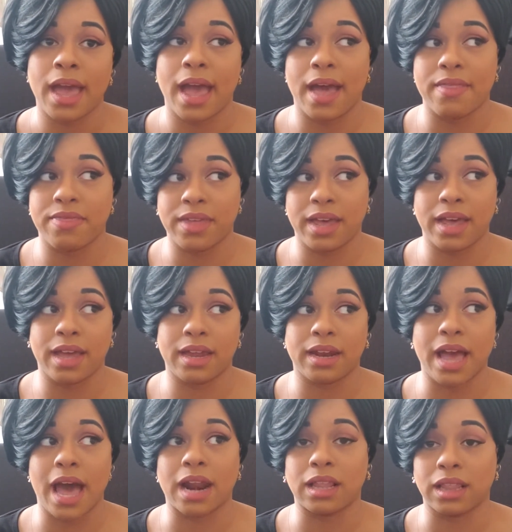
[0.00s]
and then
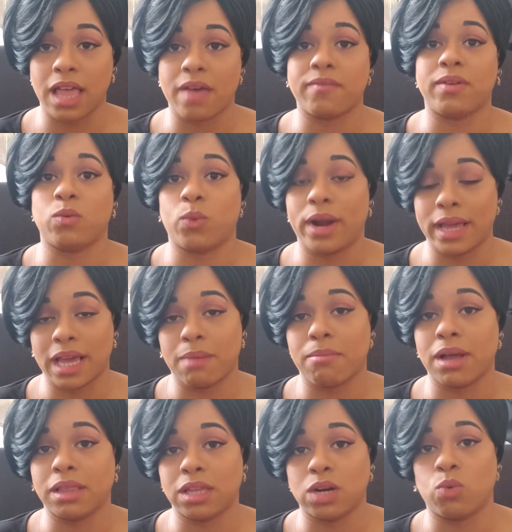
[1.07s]
at 11 when I get
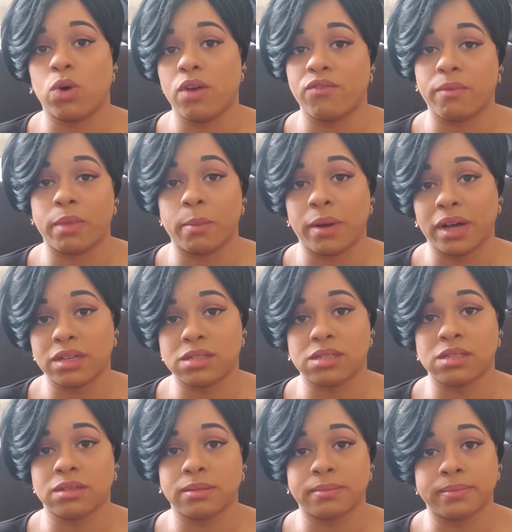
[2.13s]
my little one from the
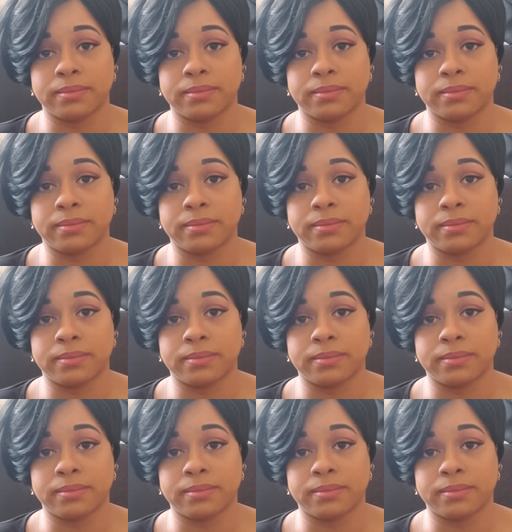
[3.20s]
bus,